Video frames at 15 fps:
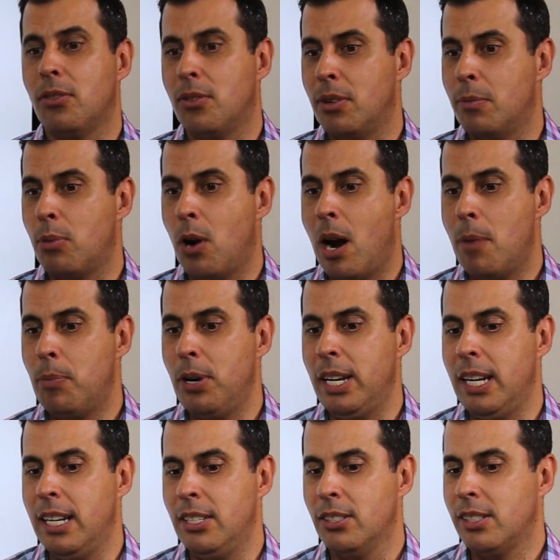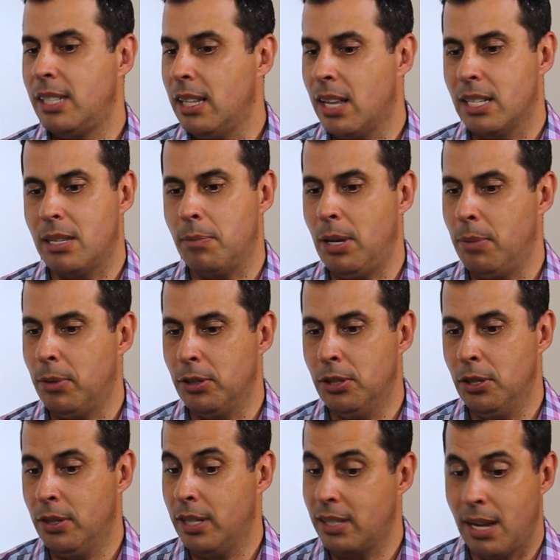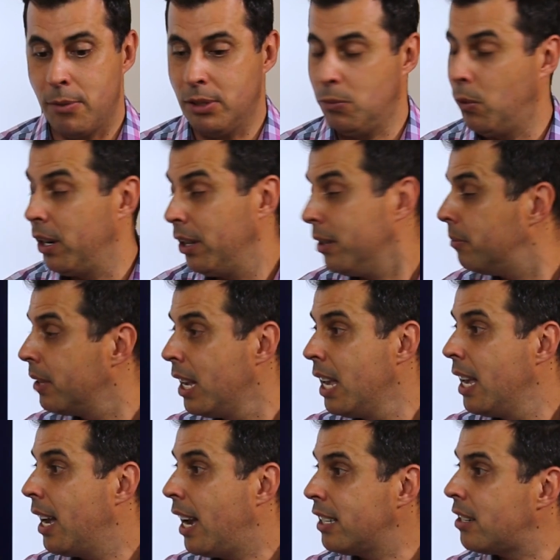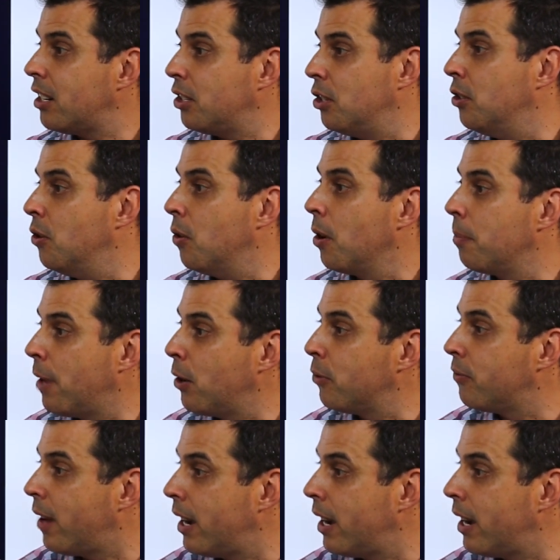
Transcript: or third property, and you'll see lots of people do this. I was one of them. I started to do my own